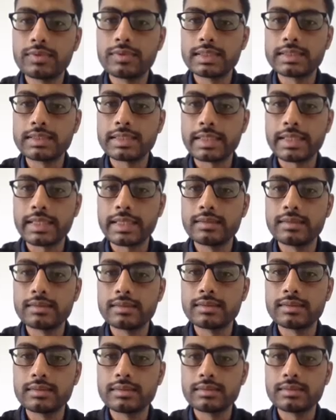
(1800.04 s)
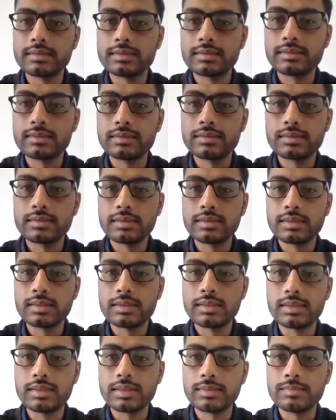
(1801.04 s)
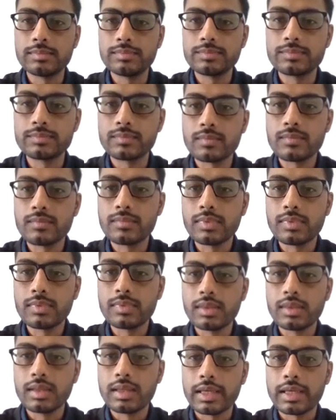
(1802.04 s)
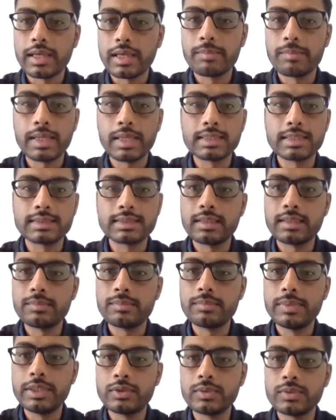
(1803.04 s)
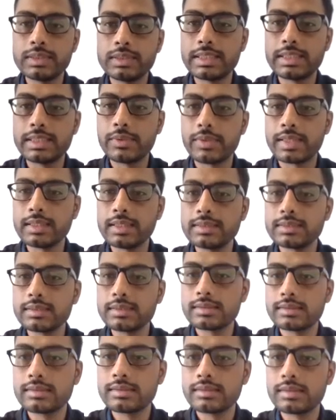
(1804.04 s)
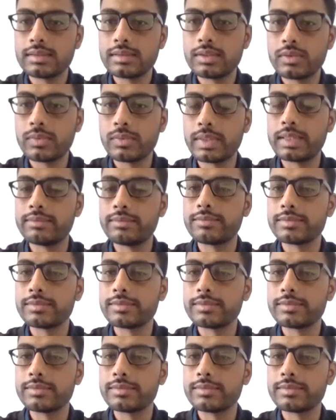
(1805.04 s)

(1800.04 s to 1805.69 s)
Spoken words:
the second term. M minus n P2 is given as 12.